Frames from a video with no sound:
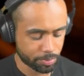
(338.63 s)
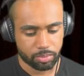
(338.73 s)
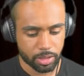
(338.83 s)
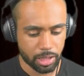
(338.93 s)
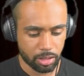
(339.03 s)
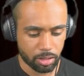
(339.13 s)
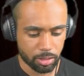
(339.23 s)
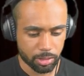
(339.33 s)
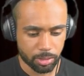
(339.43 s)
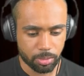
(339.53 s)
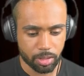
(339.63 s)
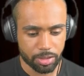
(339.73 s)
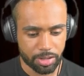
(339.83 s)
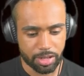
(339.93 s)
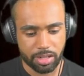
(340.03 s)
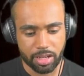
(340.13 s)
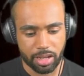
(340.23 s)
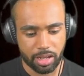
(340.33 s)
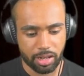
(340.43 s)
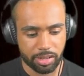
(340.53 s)
Hello? Are there any
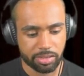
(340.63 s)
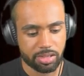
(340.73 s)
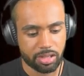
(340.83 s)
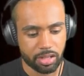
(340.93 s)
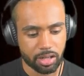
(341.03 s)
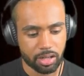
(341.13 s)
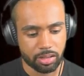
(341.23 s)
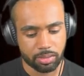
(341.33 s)
aliens here?